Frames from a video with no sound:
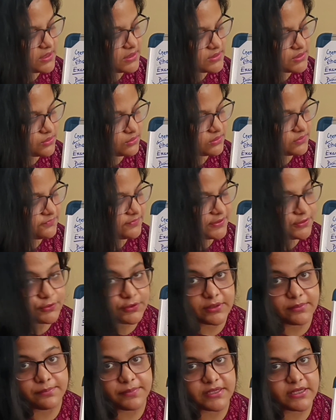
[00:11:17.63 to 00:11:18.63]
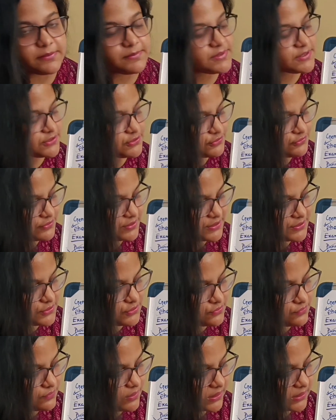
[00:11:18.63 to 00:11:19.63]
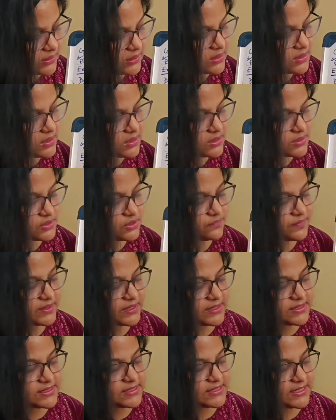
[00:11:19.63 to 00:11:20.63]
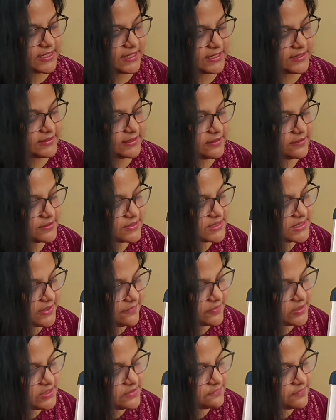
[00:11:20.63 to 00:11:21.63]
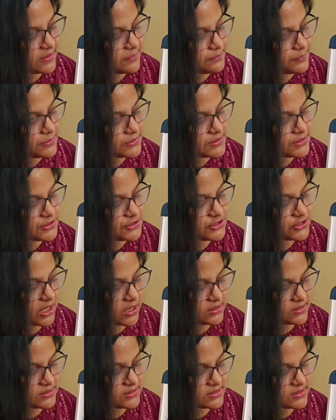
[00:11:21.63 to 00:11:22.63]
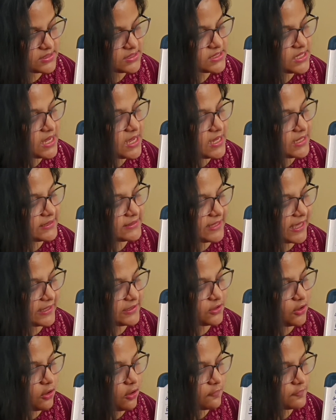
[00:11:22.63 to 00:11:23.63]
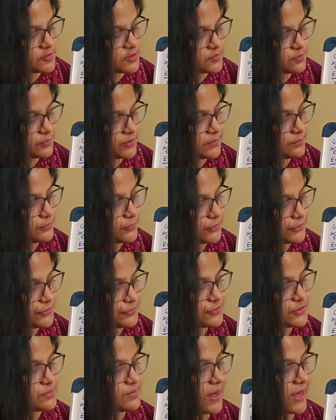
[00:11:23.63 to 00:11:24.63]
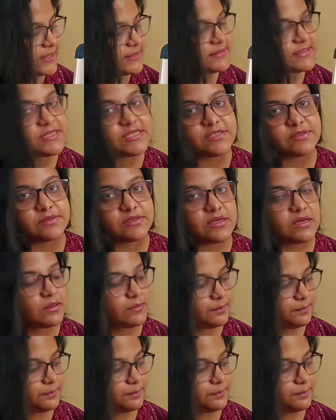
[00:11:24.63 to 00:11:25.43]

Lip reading: So the phenotype becomes 3:1. So we can say there are 75% chances that the offspring produced by this